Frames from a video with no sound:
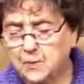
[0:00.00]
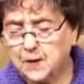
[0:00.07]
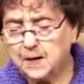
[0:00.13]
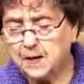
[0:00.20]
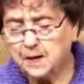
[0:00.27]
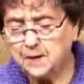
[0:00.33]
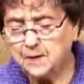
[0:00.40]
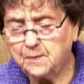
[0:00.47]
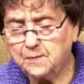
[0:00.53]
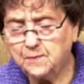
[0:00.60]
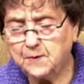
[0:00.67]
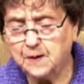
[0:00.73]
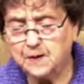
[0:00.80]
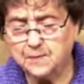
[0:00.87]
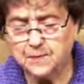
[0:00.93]
thought we
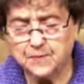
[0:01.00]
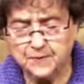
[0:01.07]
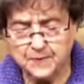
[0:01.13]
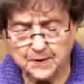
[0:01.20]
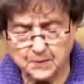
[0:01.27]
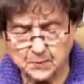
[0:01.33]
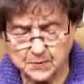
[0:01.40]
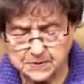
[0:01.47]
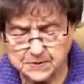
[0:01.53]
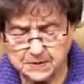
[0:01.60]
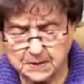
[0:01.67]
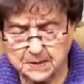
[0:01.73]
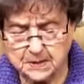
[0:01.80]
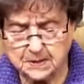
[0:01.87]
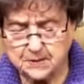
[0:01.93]
have, everything
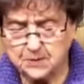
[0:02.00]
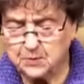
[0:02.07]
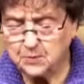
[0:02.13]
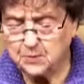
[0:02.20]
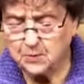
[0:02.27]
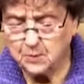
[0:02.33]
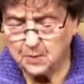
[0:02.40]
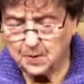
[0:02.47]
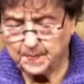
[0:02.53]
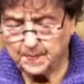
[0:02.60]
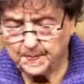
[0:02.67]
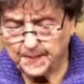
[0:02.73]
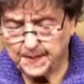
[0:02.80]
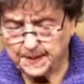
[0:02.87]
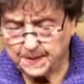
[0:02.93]
we say. You
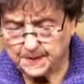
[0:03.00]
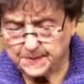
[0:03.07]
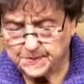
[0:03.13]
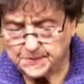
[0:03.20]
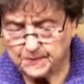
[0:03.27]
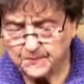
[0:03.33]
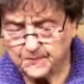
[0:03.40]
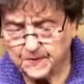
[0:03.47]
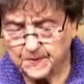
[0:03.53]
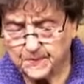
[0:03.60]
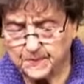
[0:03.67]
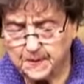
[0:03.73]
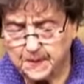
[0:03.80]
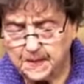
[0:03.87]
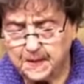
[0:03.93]
know all about it. So,
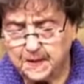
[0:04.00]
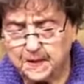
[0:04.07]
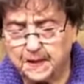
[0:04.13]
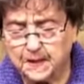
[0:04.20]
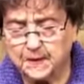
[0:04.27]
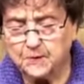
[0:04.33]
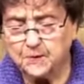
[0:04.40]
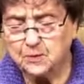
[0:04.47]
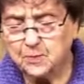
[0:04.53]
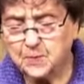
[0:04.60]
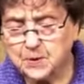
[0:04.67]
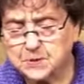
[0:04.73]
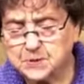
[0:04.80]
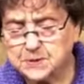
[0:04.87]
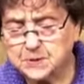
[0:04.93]
Father, in
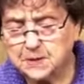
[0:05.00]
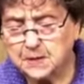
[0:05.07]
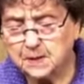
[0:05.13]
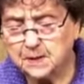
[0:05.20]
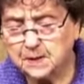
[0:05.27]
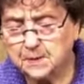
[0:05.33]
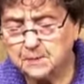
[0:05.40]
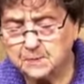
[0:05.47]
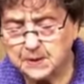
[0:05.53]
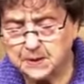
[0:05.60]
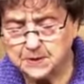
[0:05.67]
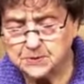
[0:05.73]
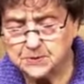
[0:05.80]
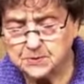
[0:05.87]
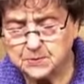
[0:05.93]
Your mercy,
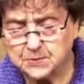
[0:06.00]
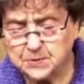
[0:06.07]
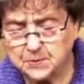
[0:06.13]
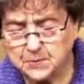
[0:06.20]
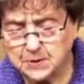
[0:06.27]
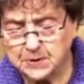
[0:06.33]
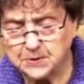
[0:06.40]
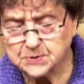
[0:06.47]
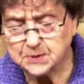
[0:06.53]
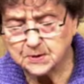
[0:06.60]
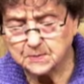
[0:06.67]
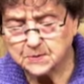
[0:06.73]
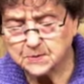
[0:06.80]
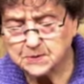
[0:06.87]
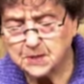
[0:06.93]
minister to
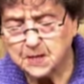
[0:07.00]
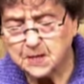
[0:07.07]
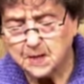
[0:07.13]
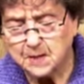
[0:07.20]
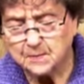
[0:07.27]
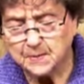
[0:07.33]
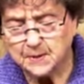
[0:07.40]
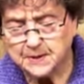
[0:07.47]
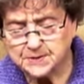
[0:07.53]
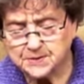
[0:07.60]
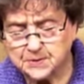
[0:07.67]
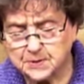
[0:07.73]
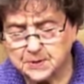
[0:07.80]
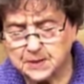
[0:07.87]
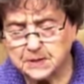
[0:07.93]
each of us.
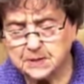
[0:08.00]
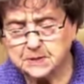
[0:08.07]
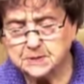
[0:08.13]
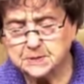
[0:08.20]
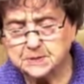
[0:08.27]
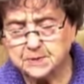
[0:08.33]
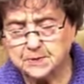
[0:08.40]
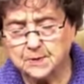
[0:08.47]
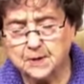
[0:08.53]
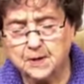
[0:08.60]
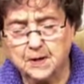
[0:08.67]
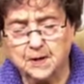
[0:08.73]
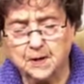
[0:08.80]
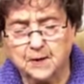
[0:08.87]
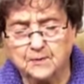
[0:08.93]
Bless our guests,
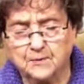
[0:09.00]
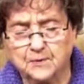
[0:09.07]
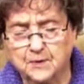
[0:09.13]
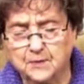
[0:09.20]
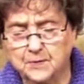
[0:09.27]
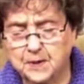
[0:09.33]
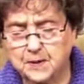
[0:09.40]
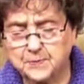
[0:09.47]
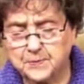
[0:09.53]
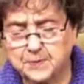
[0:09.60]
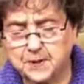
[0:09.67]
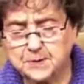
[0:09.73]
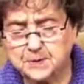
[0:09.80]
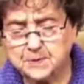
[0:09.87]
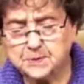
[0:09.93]
our phone
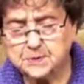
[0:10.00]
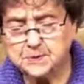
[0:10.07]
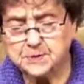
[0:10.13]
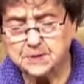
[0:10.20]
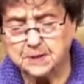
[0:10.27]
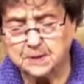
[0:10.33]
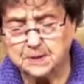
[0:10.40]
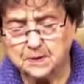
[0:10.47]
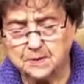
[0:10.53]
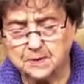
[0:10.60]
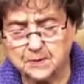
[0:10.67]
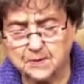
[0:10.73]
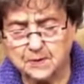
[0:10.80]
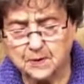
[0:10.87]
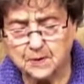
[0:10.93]
operators,
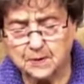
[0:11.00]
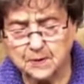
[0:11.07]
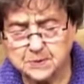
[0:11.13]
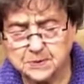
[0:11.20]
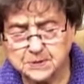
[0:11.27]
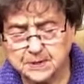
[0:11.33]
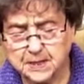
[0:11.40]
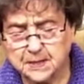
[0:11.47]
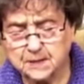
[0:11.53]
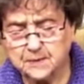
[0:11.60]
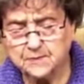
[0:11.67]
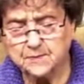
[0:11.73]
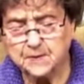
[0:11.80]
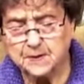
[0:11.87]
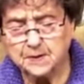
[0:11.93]
and our
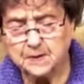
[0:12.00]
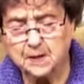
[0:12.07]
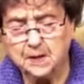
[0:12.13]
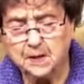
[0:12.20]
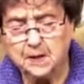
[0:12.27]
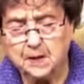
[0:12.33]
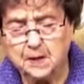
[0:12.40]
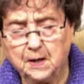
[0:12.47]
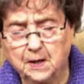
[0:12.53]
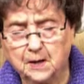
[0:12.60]
staff, and